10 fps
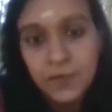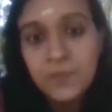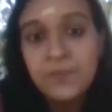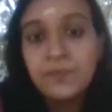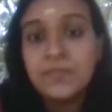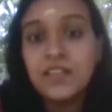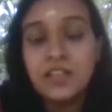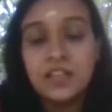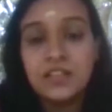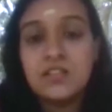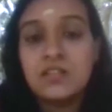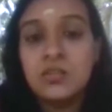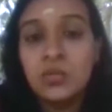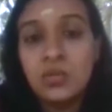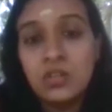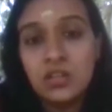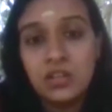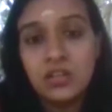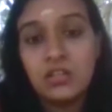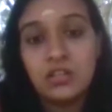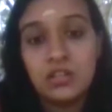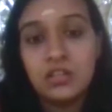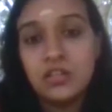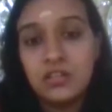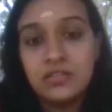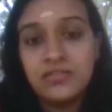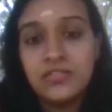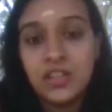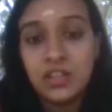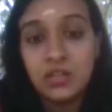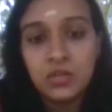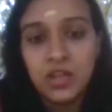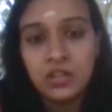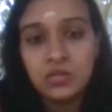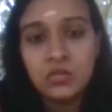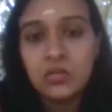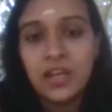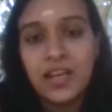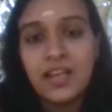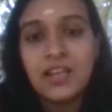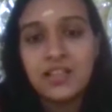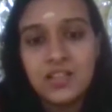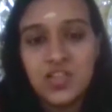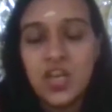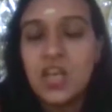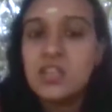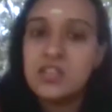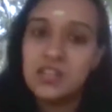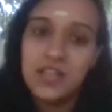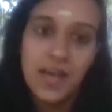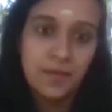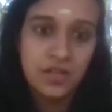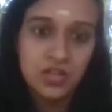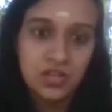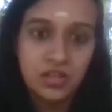There is no free, you can't do any other change in the dimensioning of the